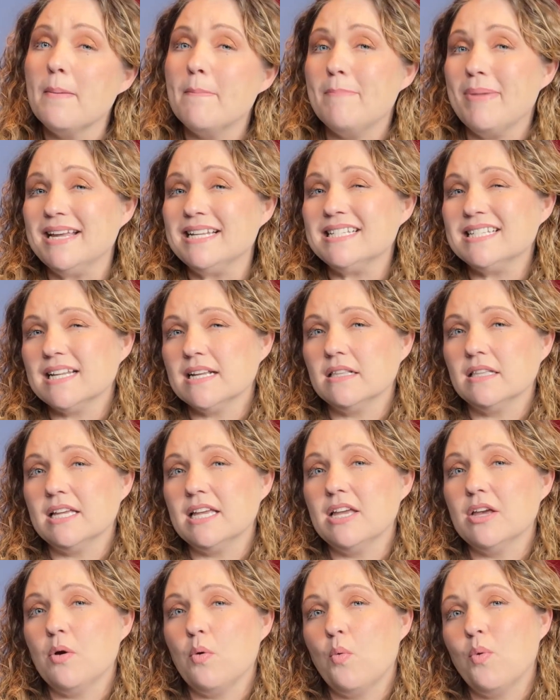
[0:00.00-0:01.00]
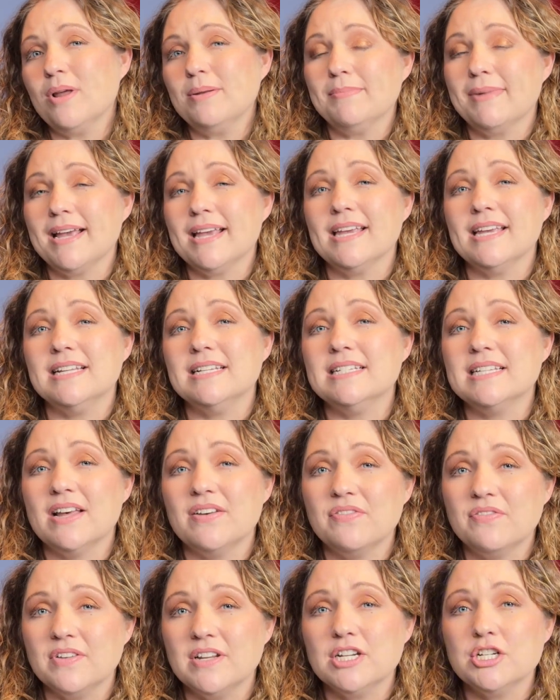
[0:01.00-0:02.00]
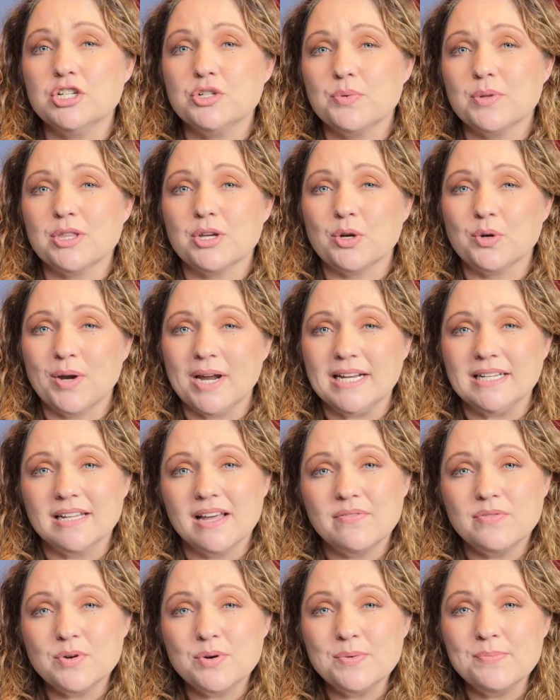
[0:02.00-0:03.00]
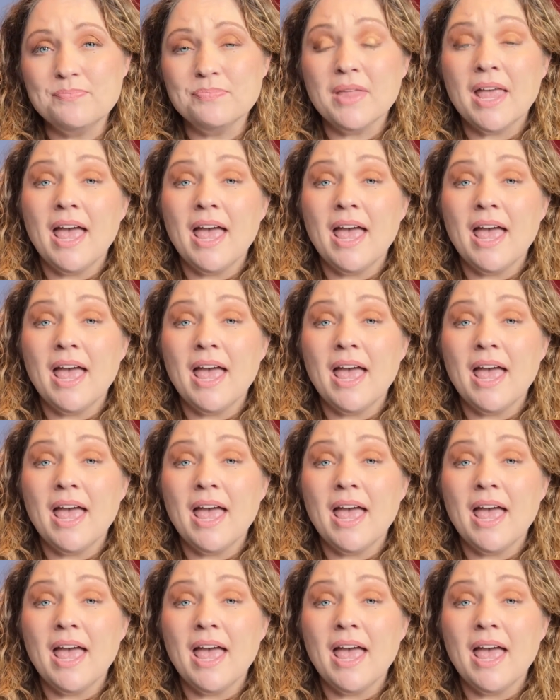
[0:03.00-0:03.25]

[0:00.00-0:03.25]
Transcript: basically when my kids have finished with a grade level.